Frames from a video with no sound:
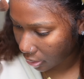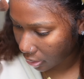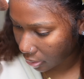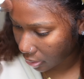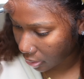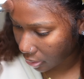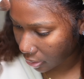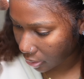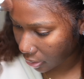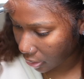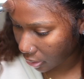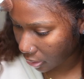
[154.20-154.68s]

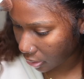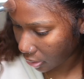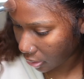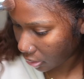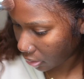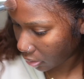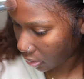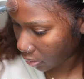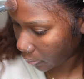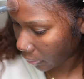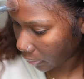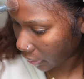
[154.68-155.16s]
Just a
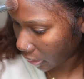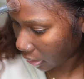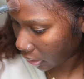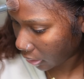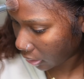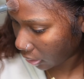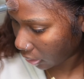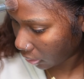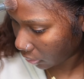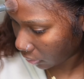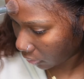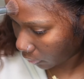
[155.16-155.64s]
little bit
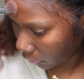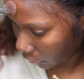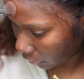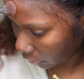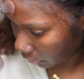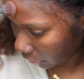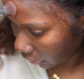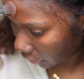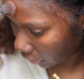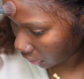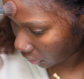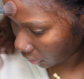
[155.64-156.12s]
close, but
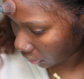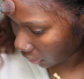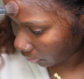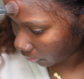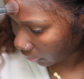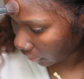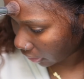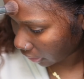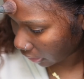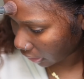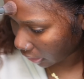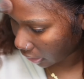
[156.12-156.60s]
making sure
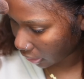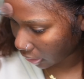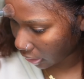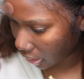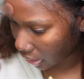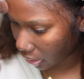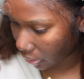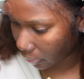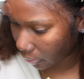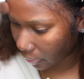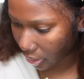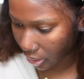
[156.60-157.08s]
I'm not getting
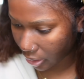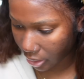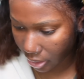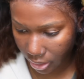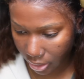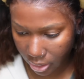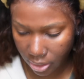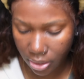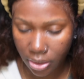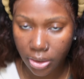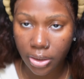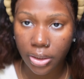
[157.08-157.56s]
anywhere
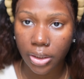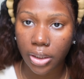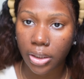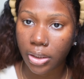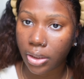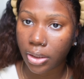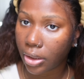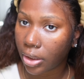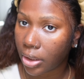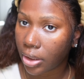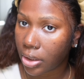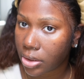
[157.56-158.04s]
near
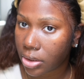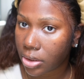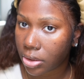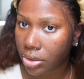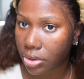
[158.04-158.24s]
the lace.